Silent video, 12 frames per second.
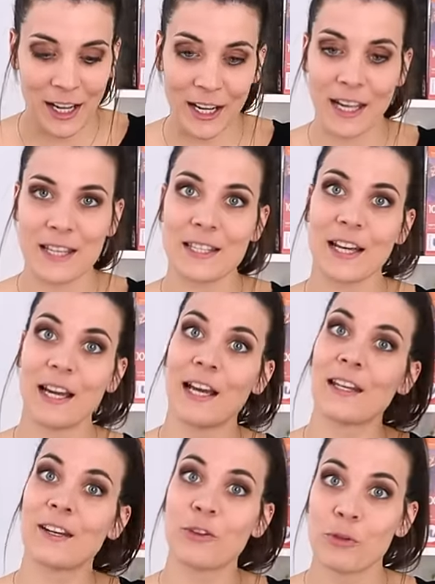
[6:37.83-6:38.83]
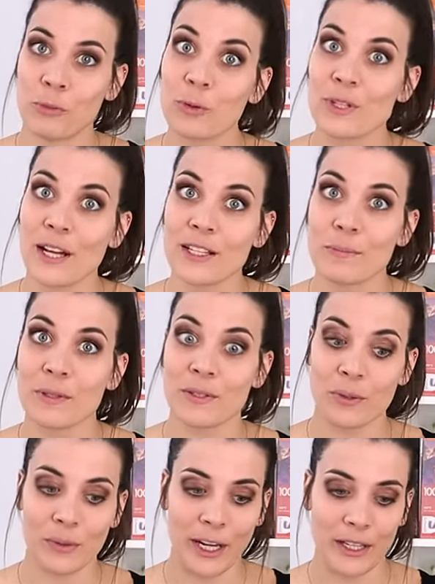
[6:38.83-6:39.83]
unless I had a normal size
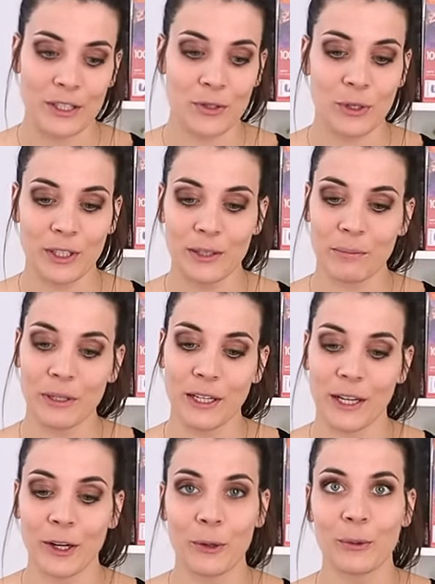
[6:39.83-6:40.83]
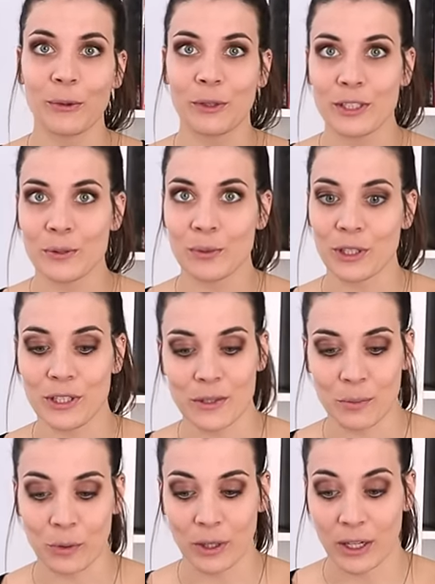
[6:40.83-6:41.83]
puzzle next to it and be like, oh look, this one is
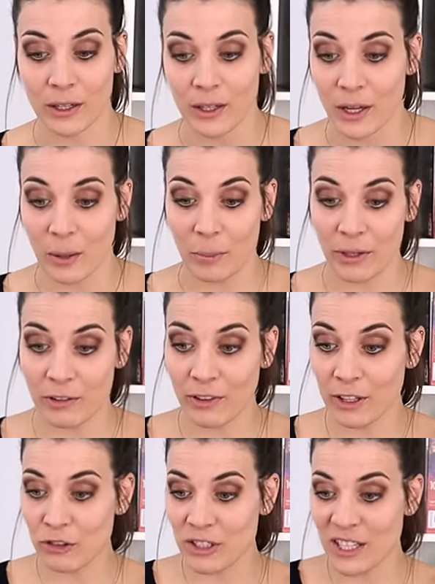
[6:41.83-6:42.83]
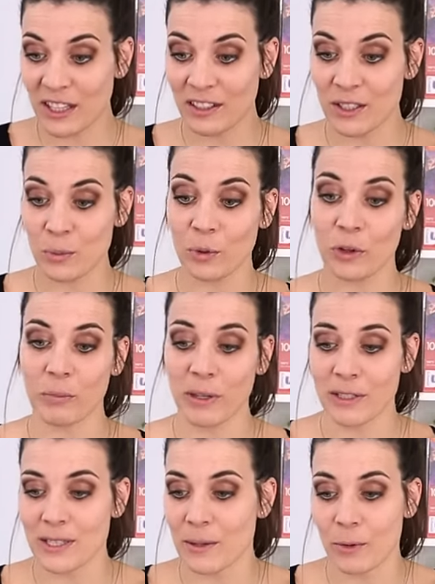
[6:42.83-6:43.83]
smaller. But if I just had this one on
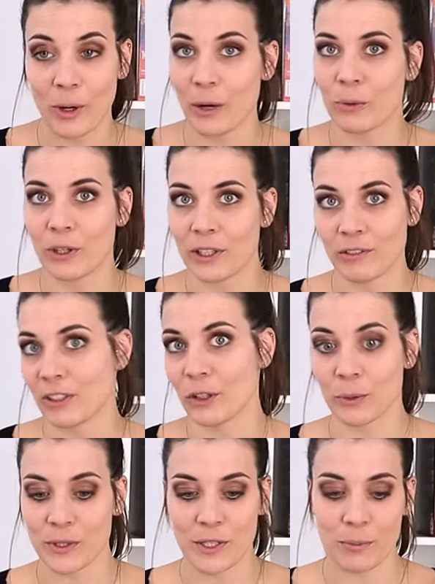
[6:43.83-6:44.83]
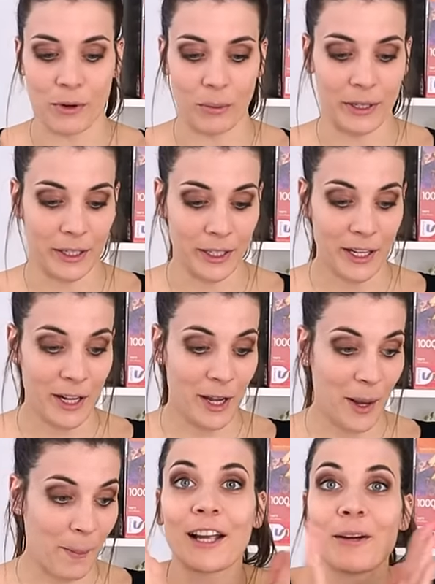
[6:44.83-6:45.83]
my table, I wouldn't even notice probably.
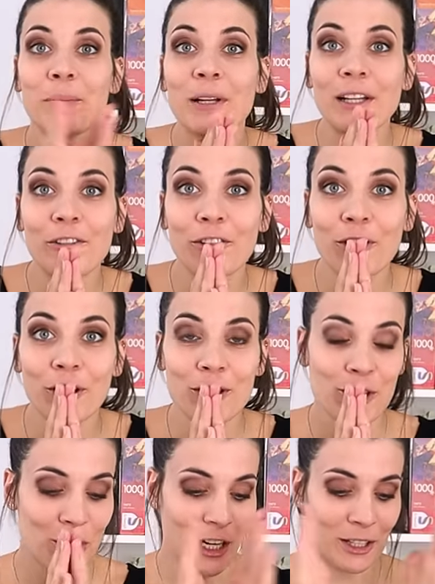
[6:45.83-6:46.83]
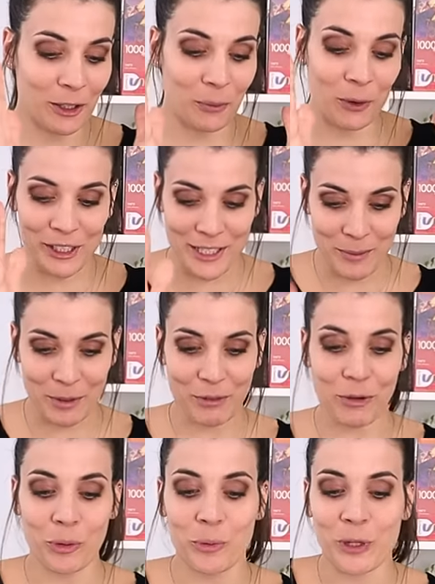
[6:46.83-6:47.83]
I completely forgot to check the quality
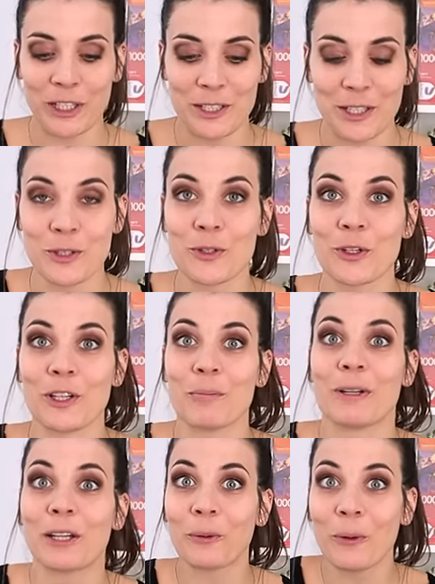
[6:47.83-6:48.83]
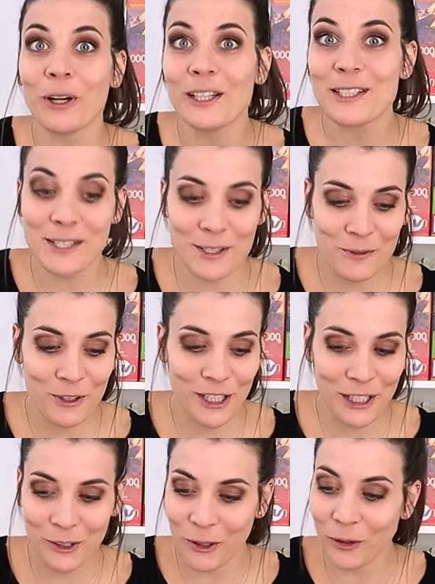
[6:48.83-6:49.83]
before we went into it, but the quality is
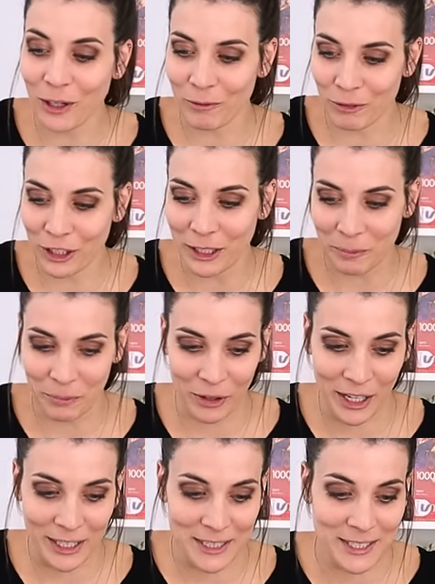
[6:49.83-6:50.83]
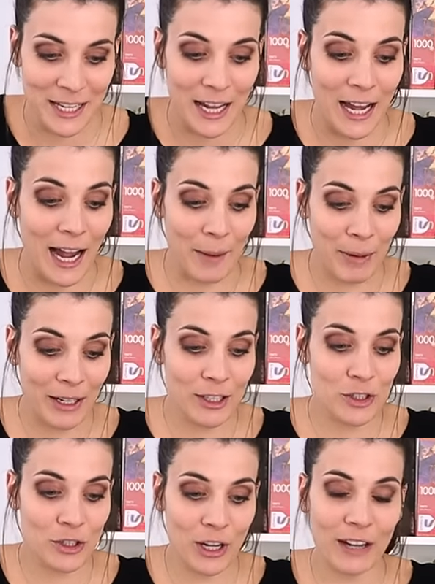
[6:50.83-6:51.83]
really good. I'm really impressed. I
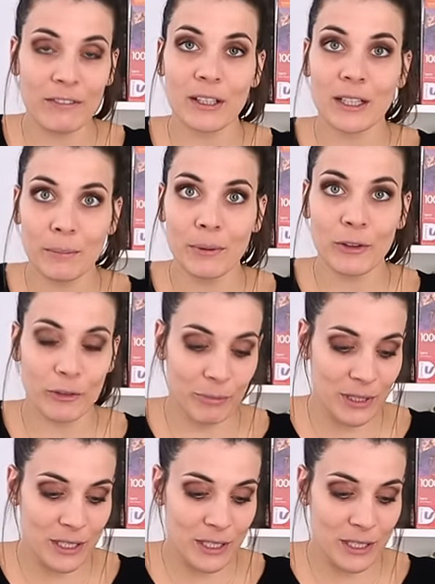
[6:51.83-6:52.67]
managed to have a couple of